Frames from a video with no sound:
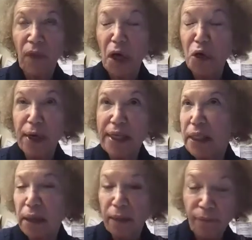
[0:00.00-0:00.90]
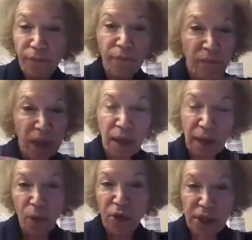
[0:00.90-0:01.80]
address it.
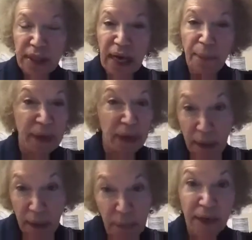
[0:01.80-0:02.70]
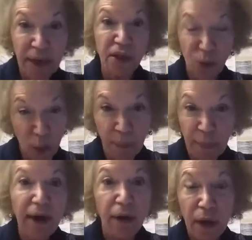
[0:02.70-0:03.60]
They were just happy that the patients were
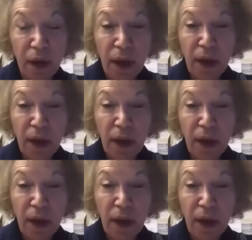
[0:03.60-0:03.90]
better.